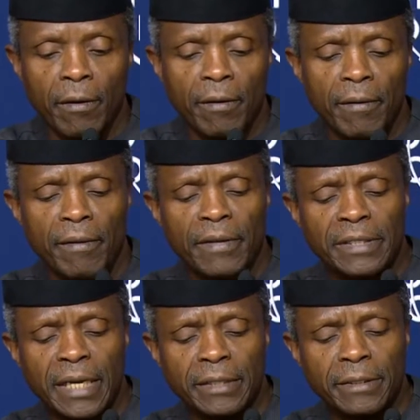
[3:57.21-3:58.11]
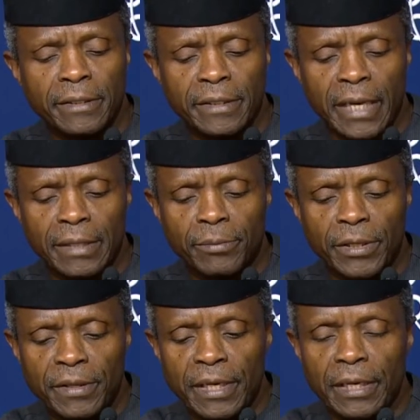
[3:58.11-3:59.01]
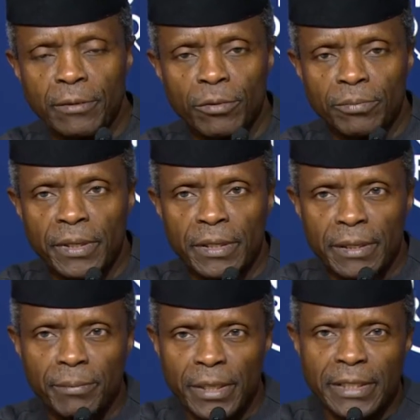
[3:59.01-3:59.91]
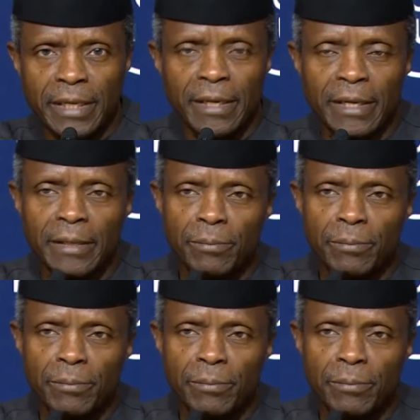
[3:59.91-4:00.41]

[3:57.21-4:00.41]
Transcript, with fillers: or other sectors that we think would be particularly